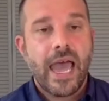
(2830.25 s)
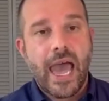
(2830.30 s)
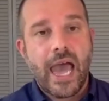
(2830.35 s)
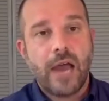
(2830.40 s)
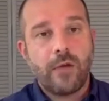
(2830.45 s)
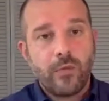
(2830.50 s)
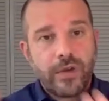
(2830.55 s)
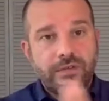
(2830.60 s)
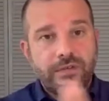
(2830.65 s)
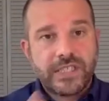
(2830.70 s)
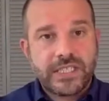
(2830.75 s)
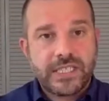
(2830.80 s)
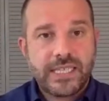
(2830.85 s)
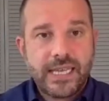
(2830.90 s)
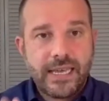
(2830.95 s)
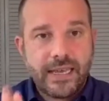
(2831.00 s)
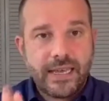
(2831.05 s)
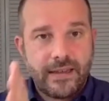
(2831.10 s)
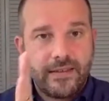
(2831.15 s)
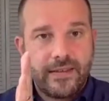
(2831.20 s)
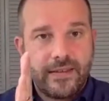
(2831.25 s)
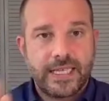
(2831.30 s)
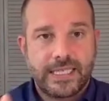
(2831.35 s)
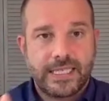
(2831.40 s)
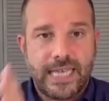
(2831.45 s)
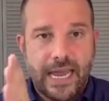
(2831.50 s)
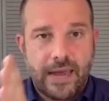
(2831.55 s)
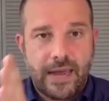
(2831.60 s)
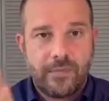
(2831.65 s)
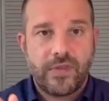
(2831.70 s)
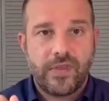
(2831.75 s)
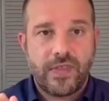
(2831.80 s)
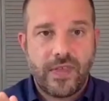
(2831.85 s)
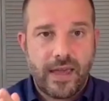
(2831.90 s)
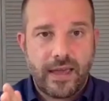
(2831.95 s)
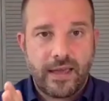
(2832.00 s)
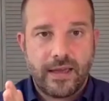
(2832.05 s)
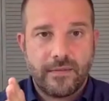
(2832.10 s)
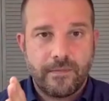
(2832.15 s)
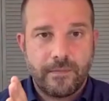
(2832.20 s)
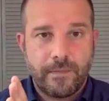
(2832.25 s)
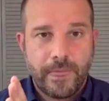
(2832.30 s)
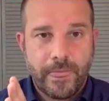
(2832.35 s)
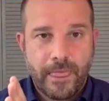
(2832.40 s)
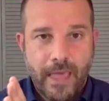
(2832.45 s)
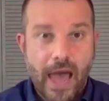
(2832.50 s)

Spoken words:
And we've seen the same thing